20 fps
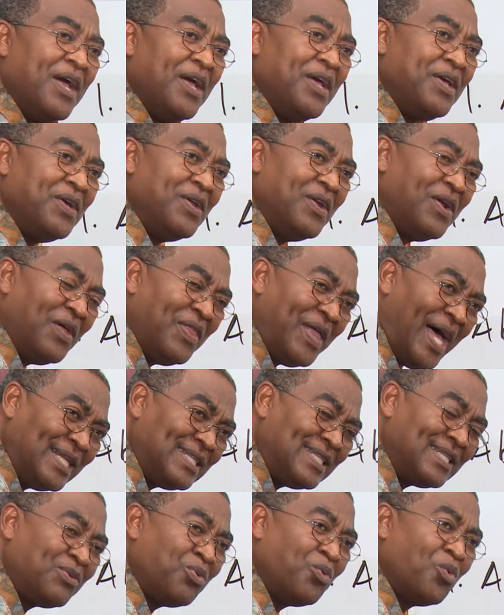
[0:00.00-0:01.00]
You know,
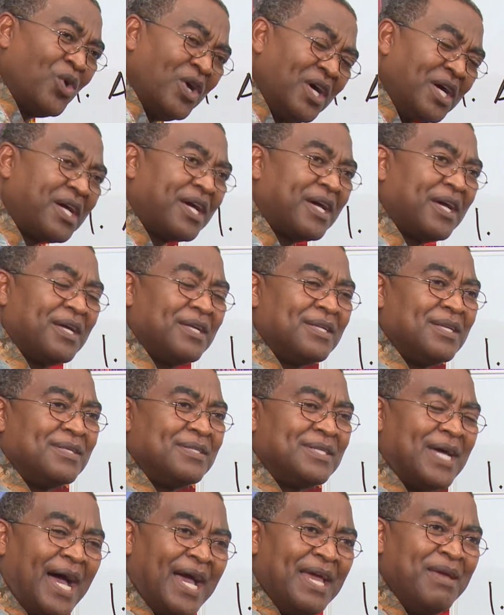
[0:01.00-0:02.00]
that work
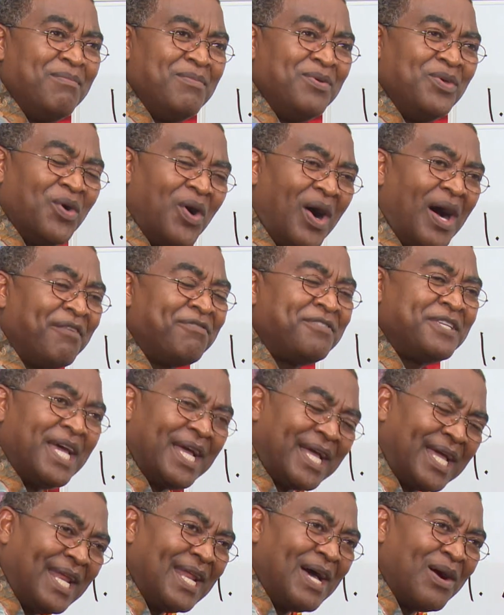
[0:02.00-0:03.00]
time you have
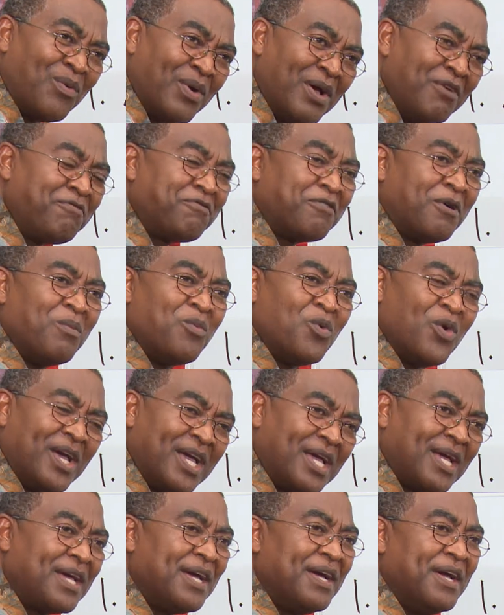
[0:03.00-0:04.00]
taken away from
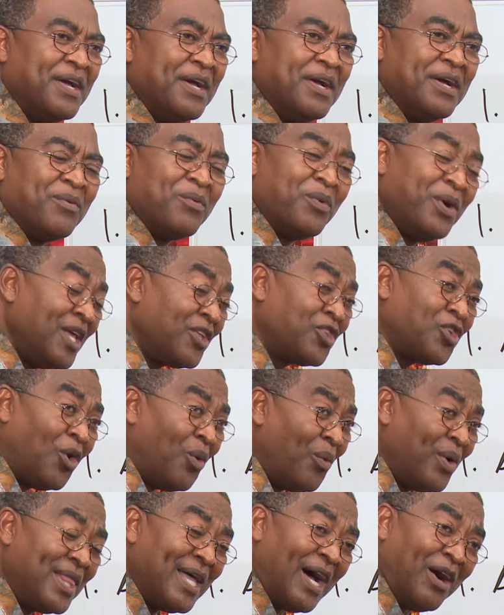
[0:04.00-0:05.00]
work with or
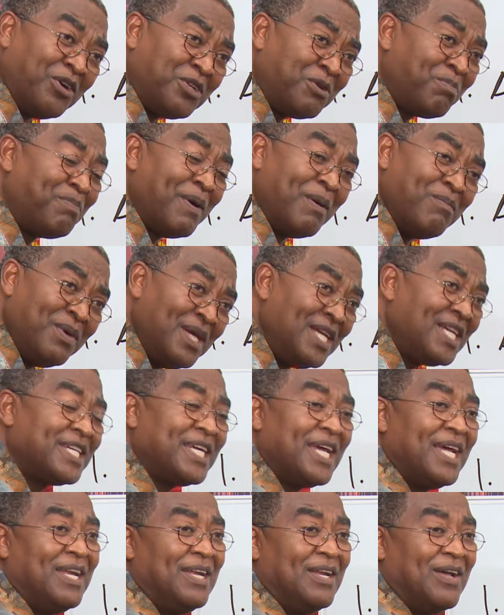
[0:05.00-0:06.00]
without
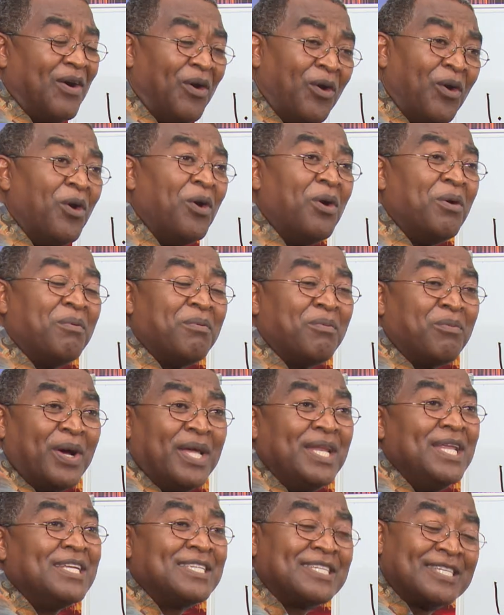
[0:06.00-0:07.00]
permission, or
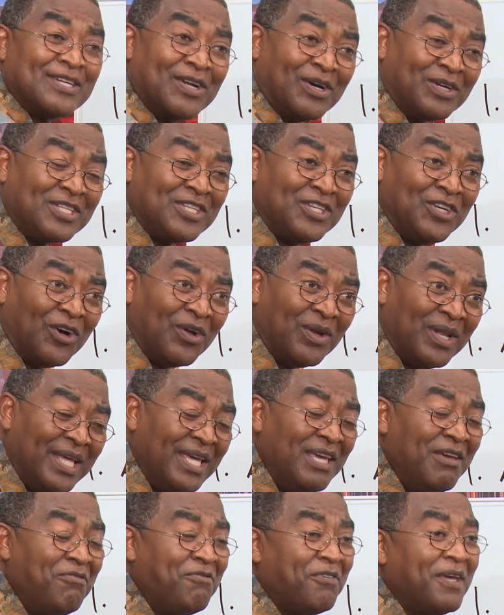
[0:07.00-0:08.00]
when it's not your
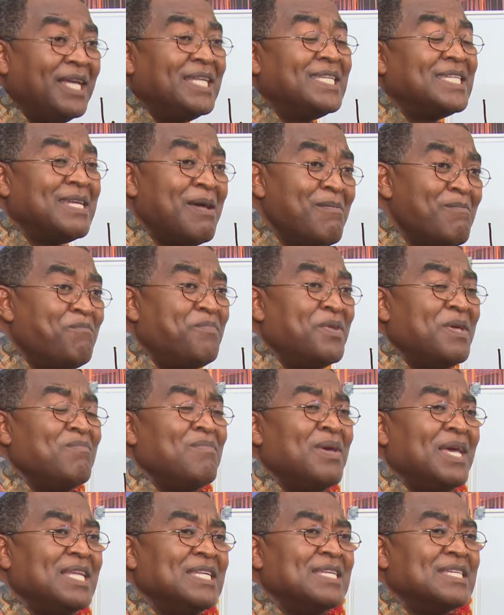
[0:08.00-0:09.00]
leave, it simply
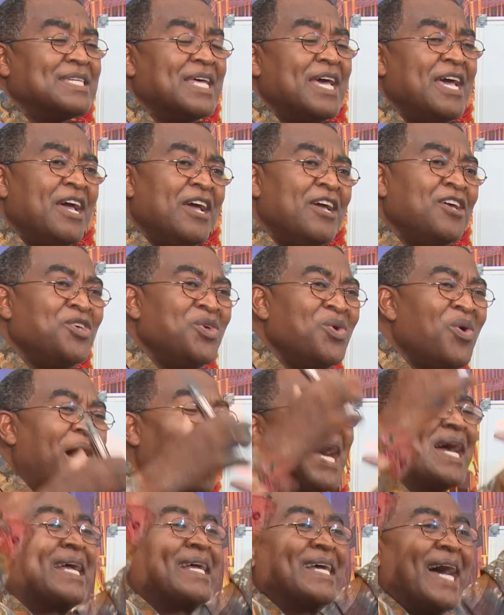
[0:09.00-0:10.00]
means you
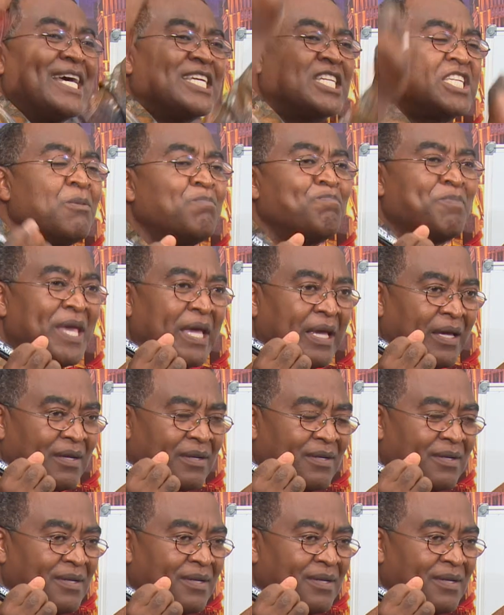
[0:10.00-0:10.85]
are gossiping.